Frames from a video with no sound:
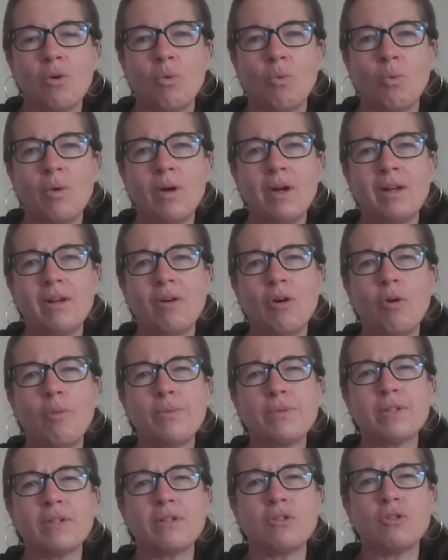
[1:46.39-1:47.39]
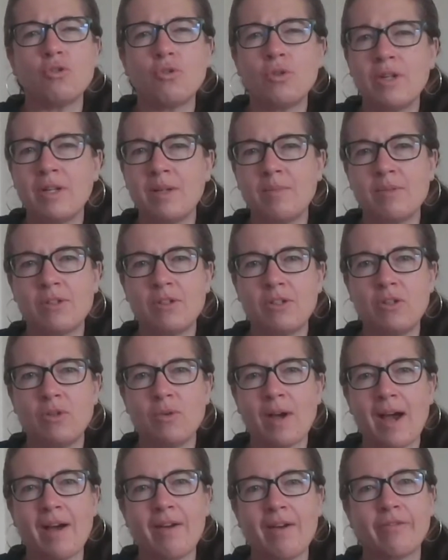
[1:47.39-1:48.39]
What hopes and dreams do you
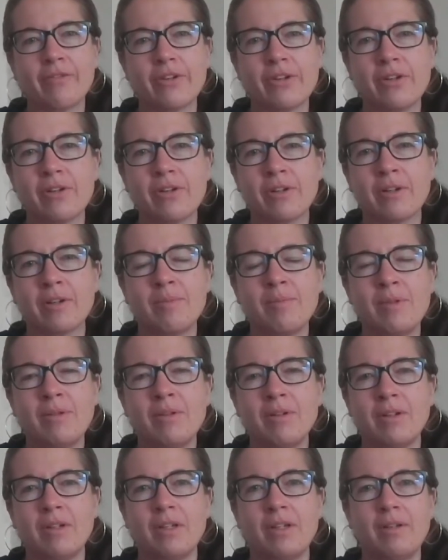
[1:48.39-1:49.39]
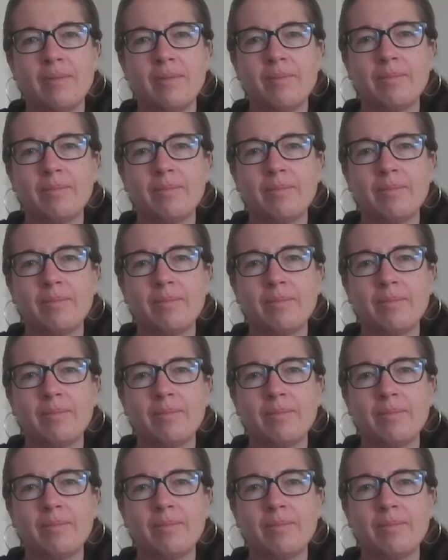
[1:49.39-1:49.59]
have for your community?